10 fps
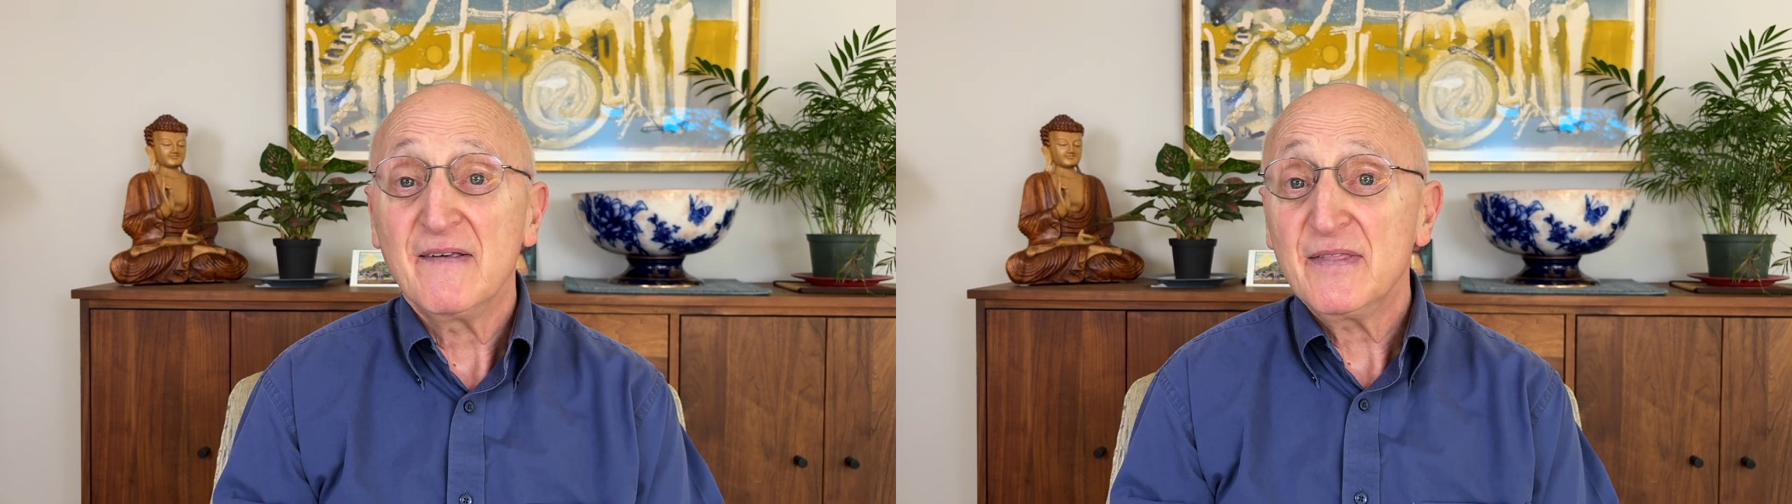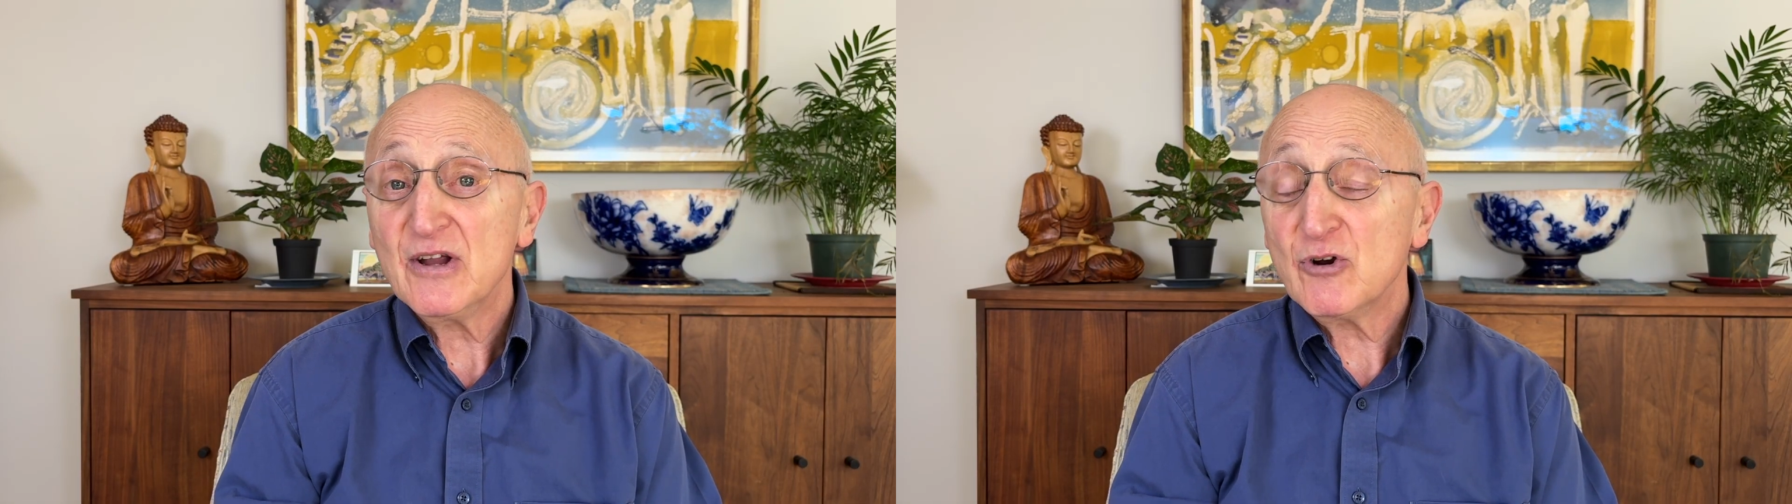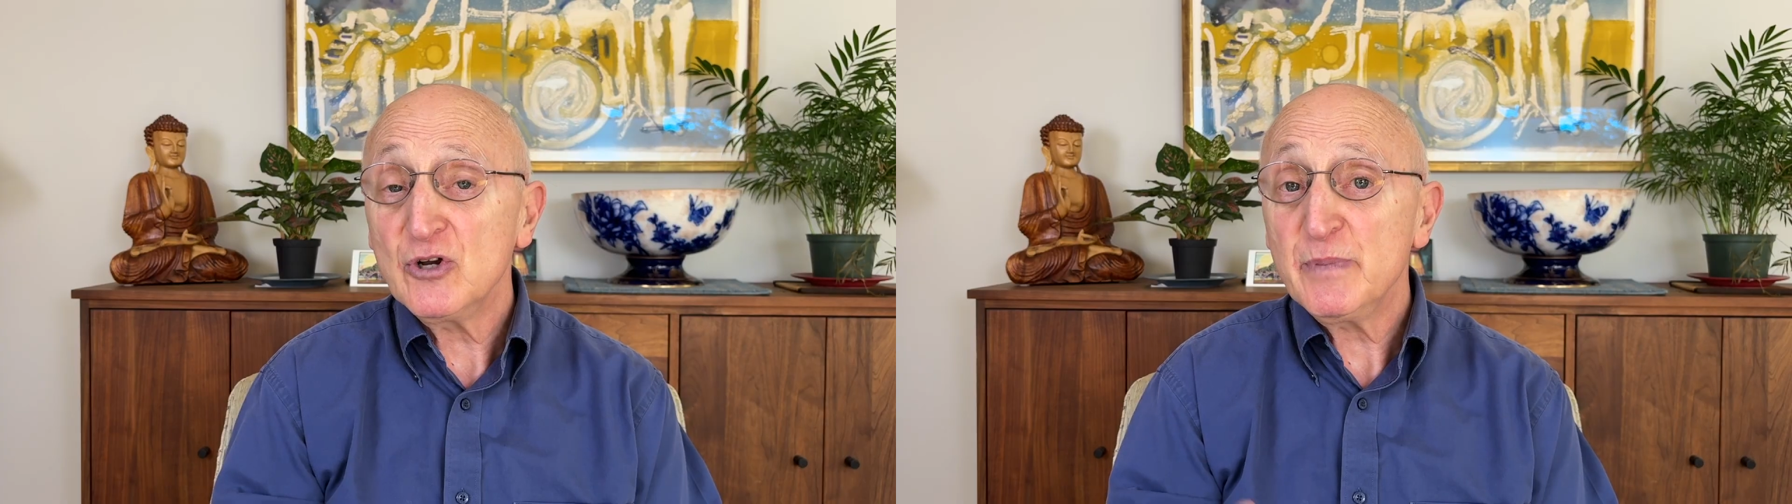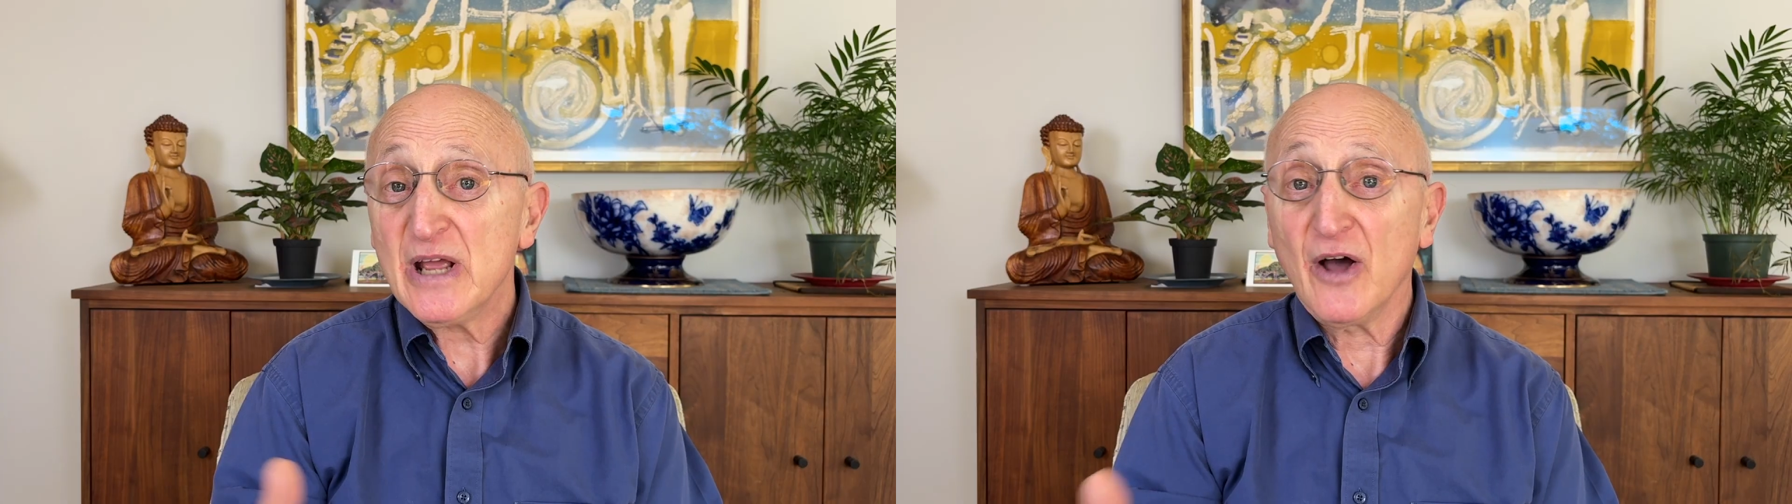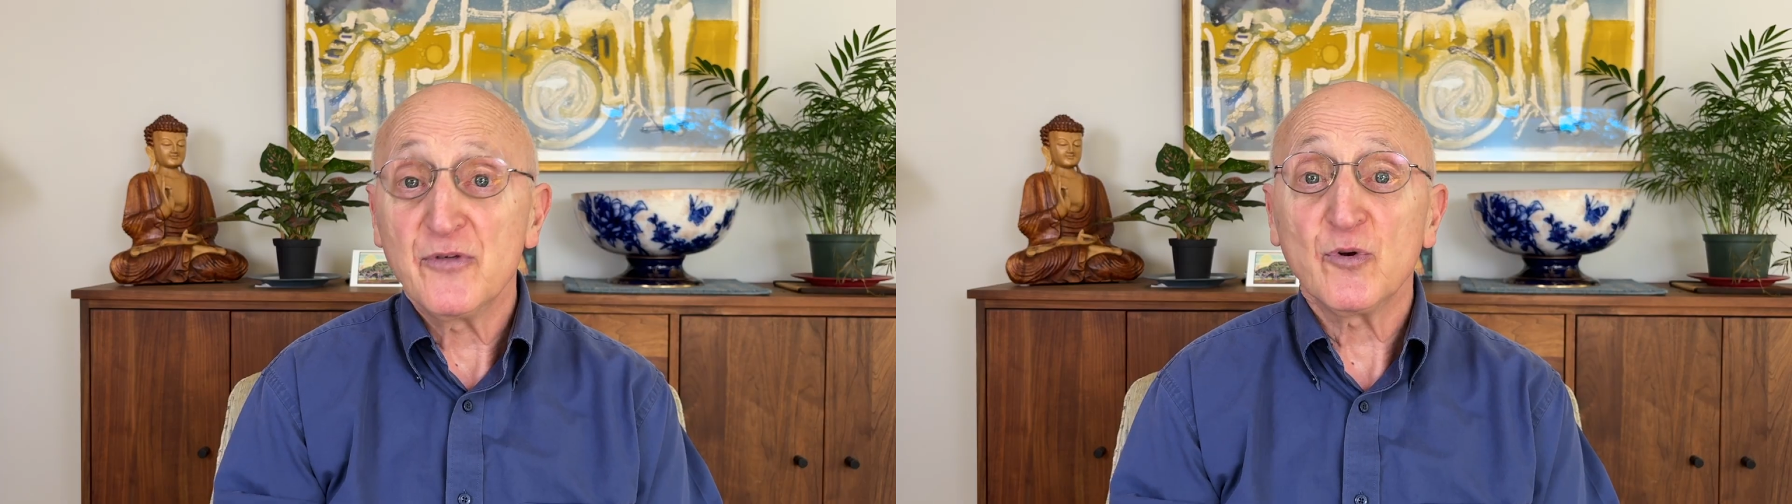There could be
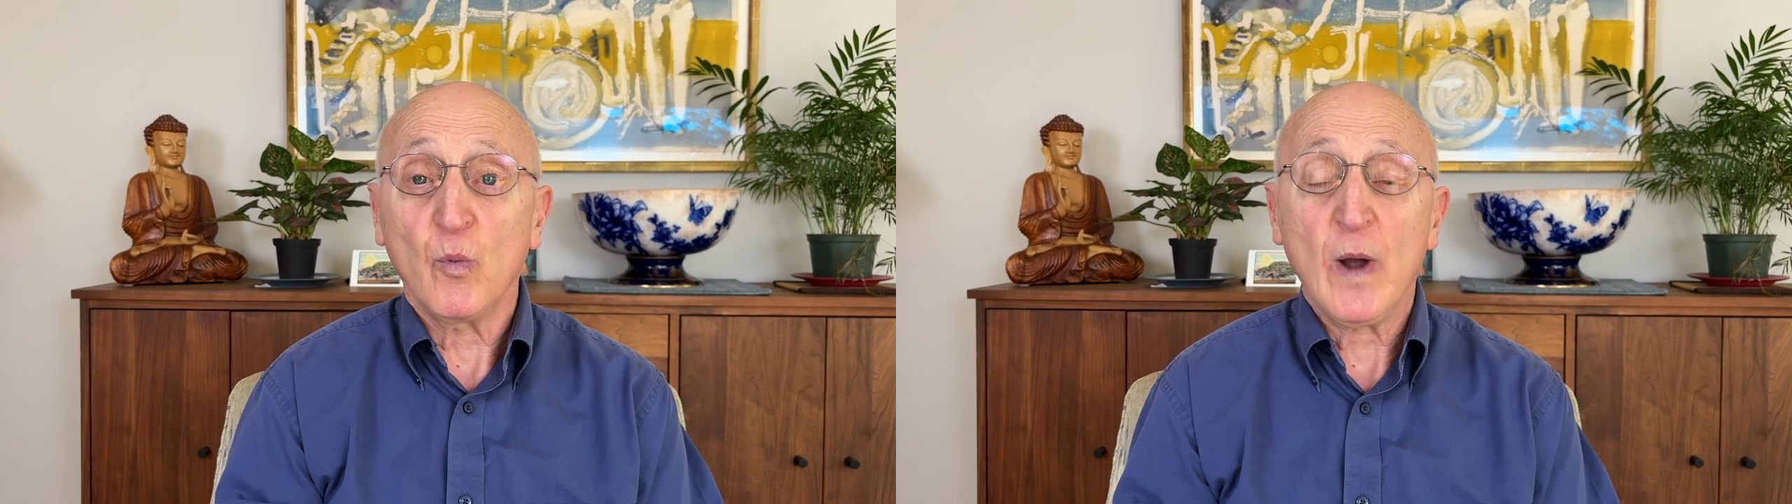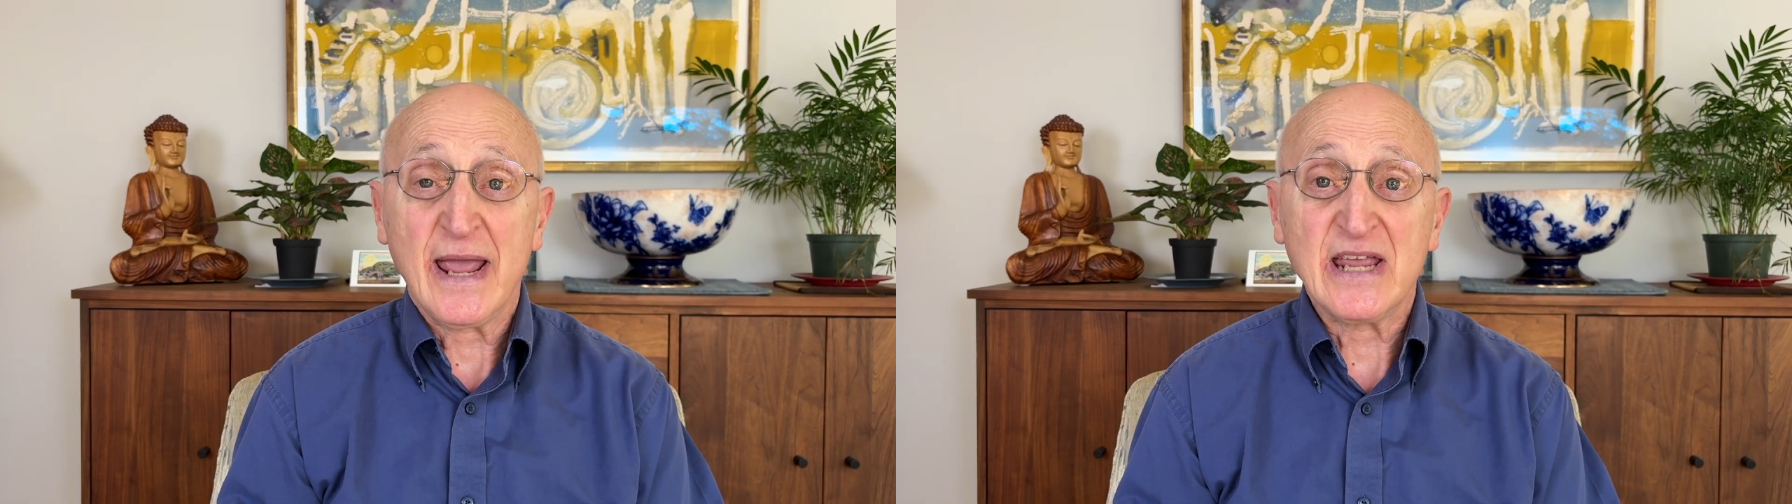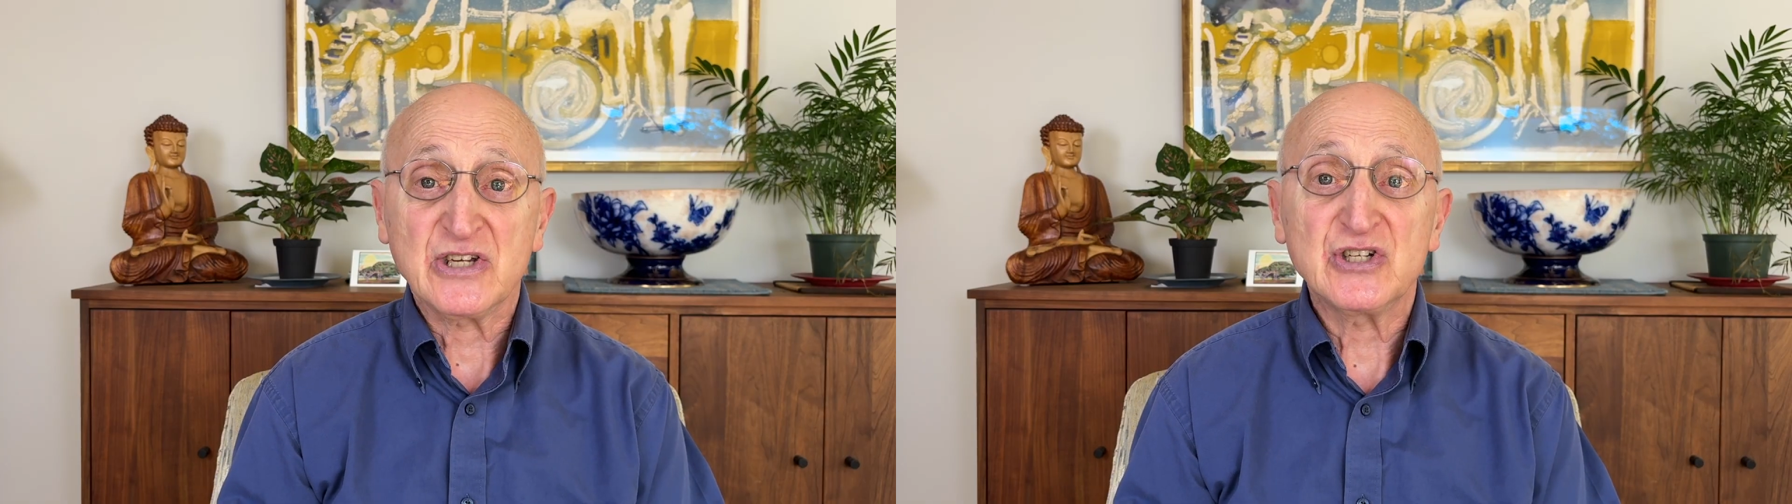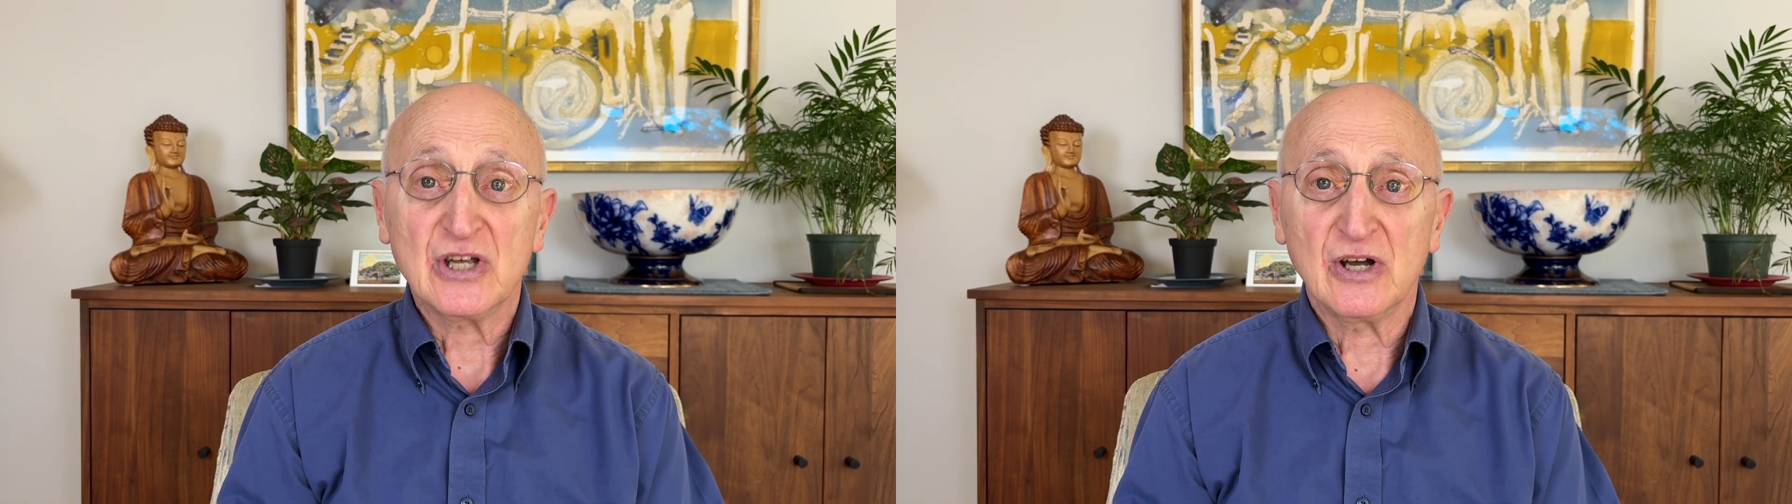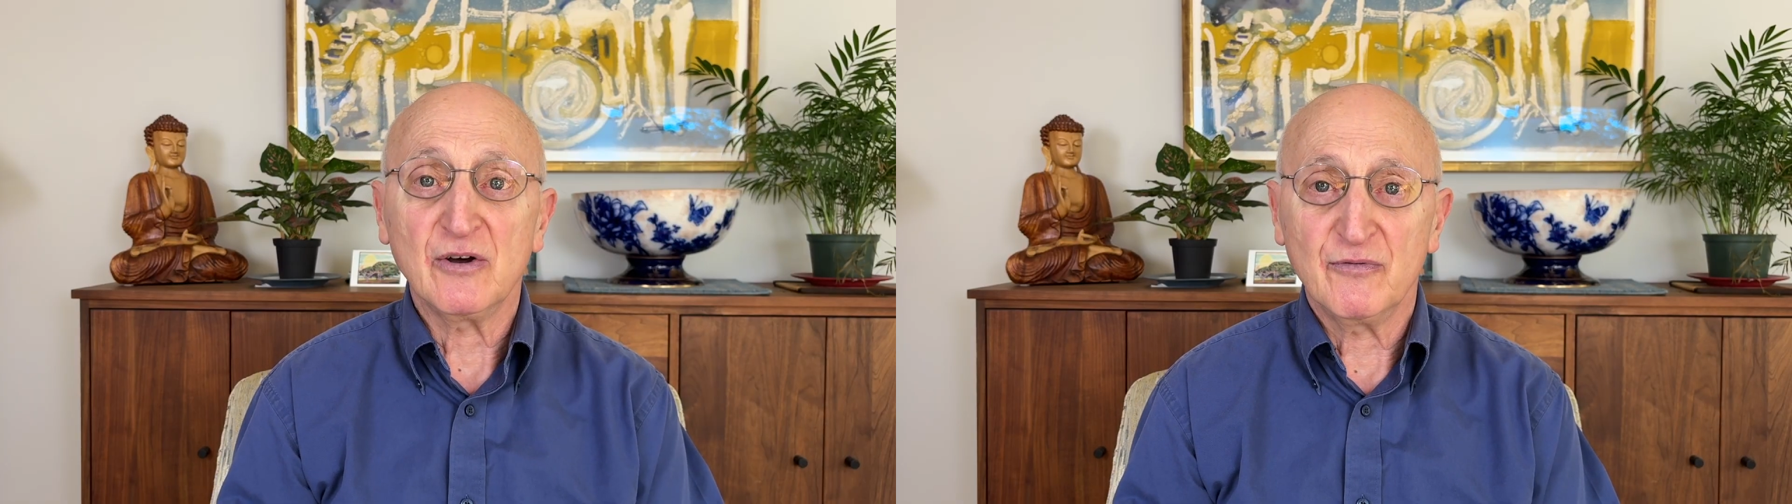other ways
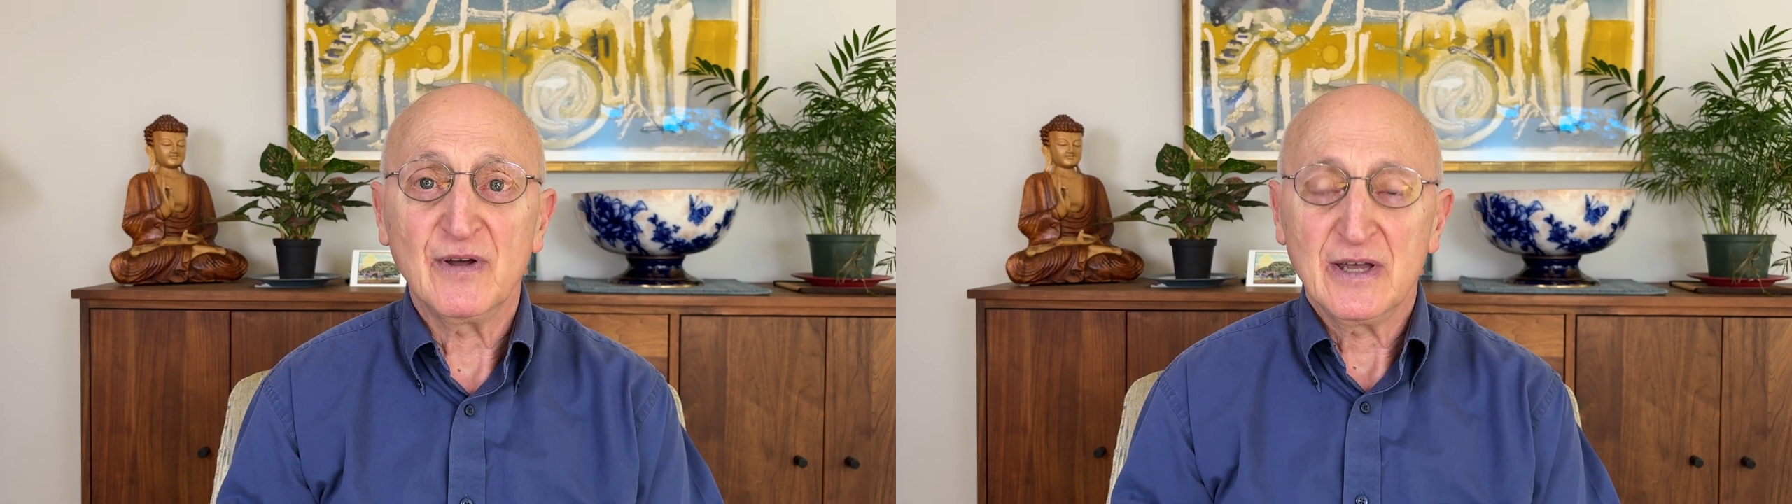of